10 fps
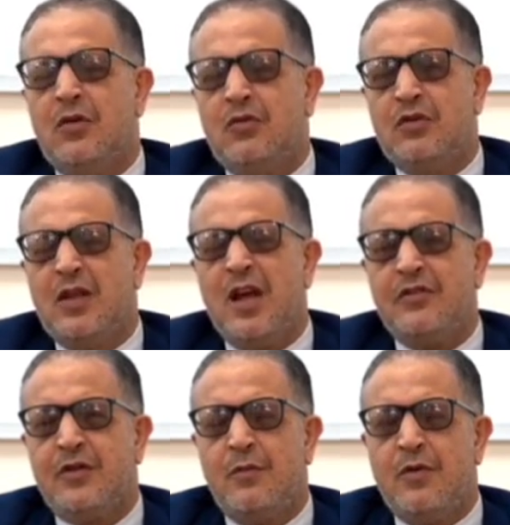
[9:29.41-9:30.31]
You should
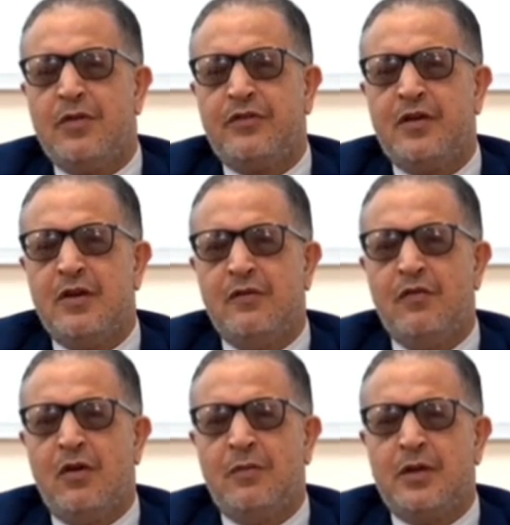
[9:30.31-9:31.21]
ask about the skin
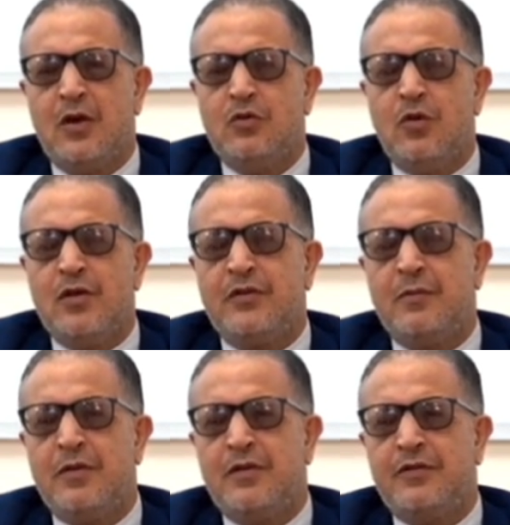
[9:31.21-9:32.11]
involvement. How to ask
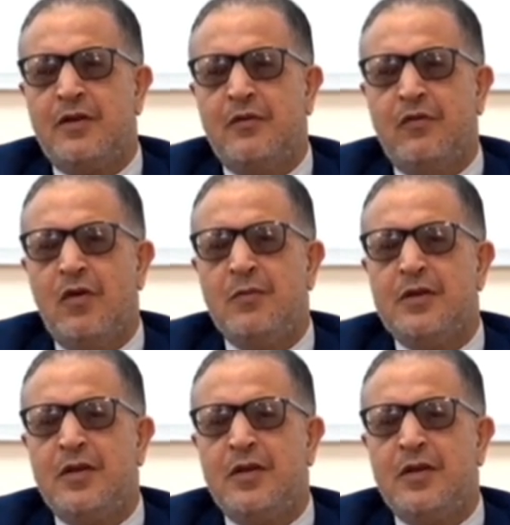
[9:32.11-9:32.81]
about the skin involvement?